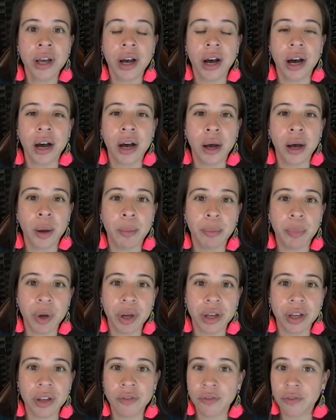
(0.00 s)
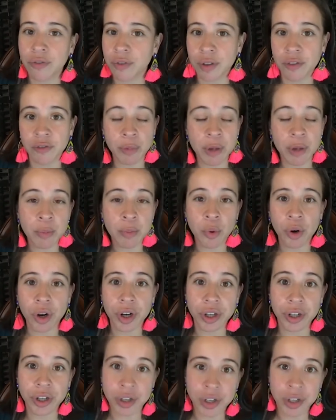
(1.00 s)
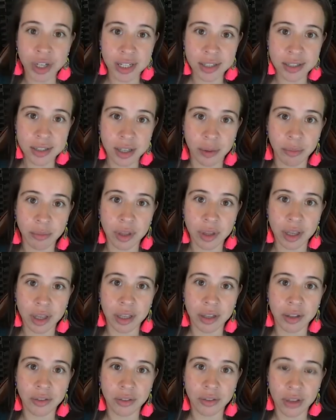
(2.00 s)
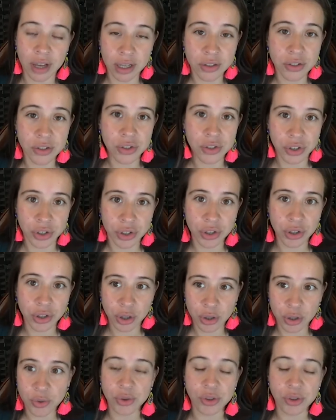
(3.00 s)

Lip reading: But if people aren't good at something, that's your clue.